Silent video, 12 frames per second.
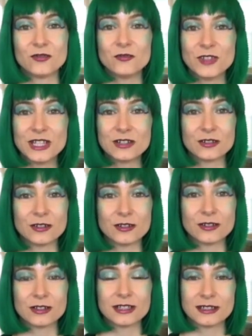
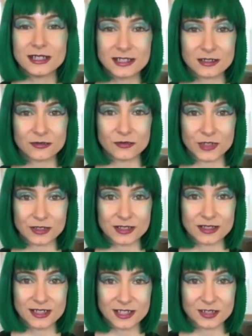Feel. This
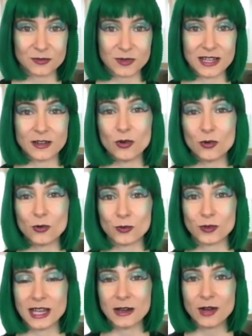feels this way. Oh,
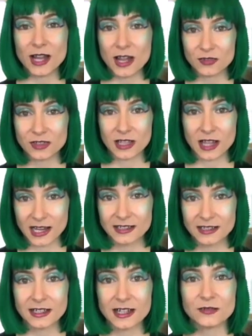now I have
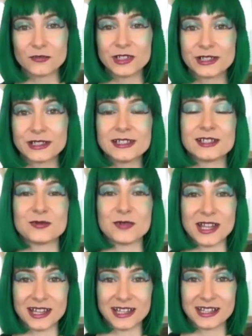aligned and I feel this
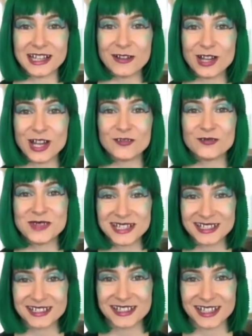way. And now I have
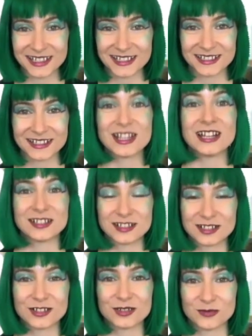meditated. That is
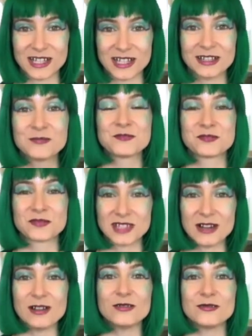a good way.
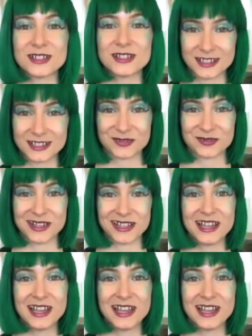Now I feel this way.